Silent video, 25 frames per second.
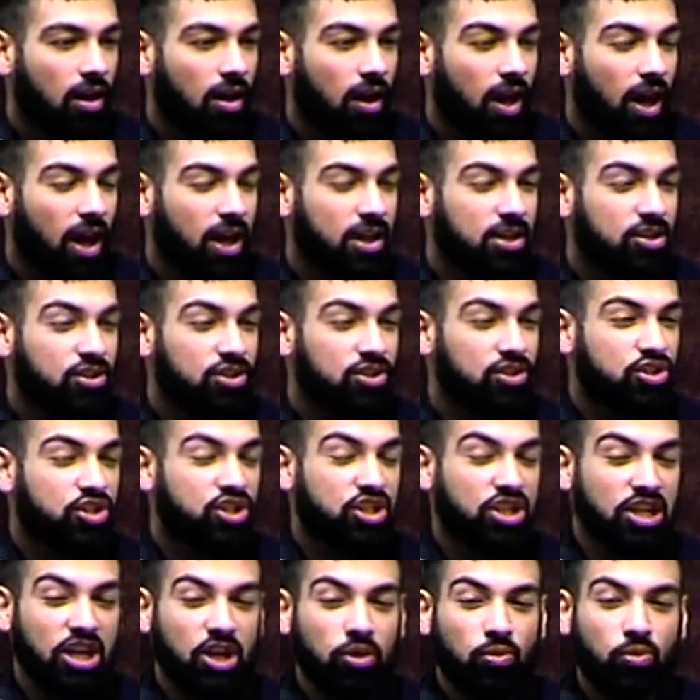And
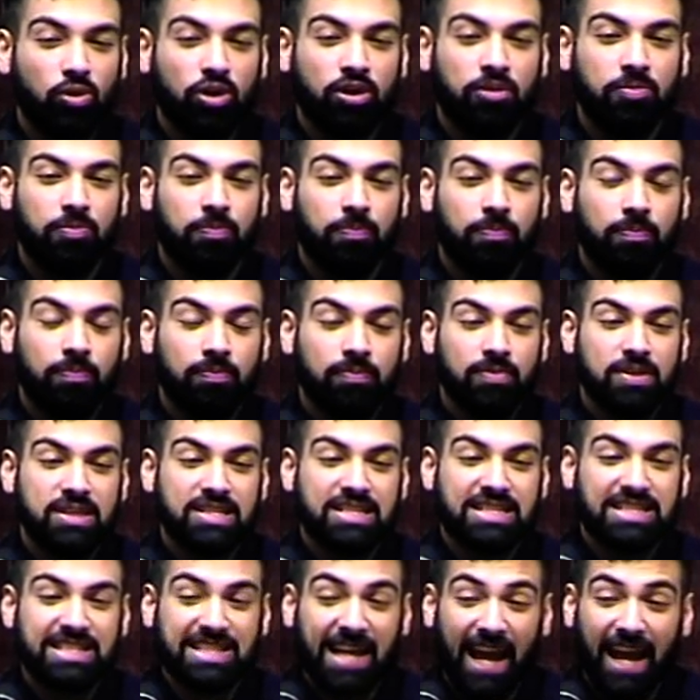she would
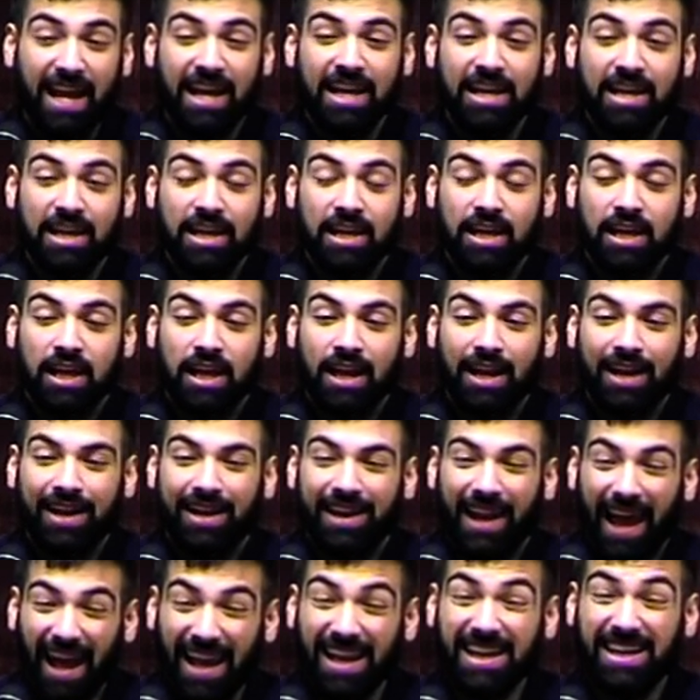stay
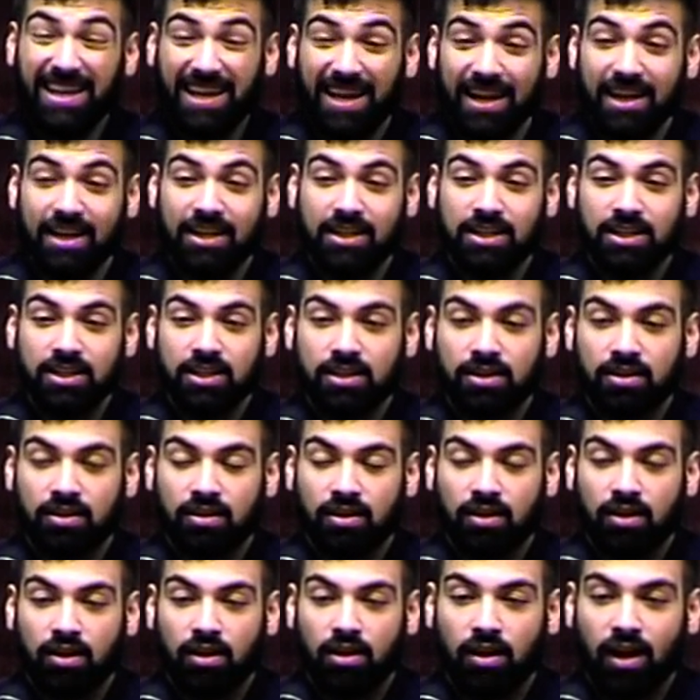naked
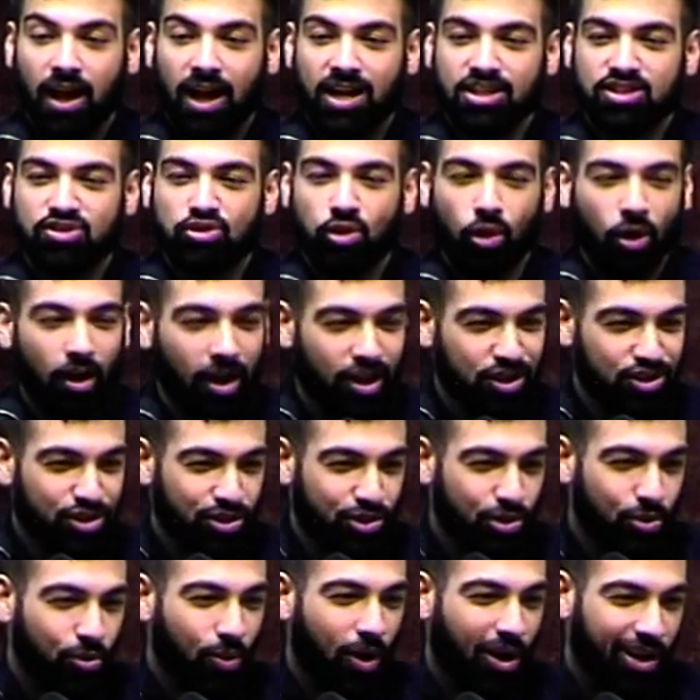as long as
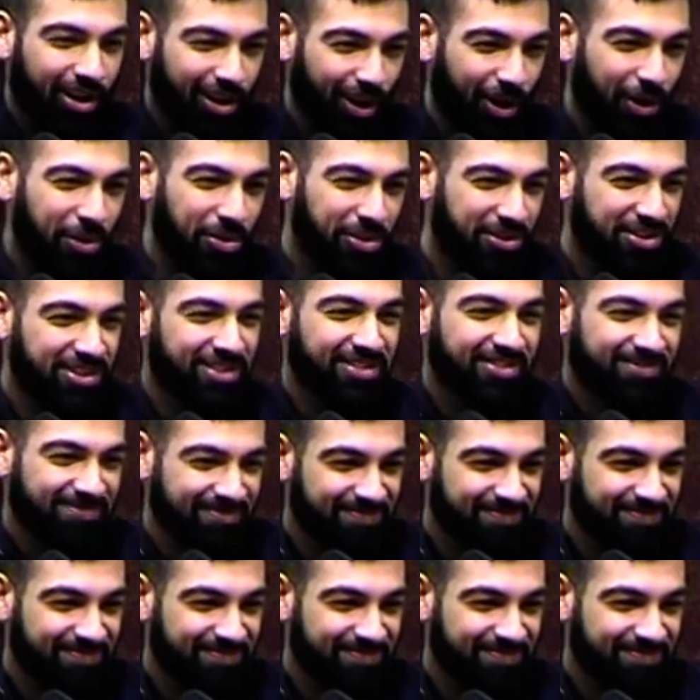you were clothed.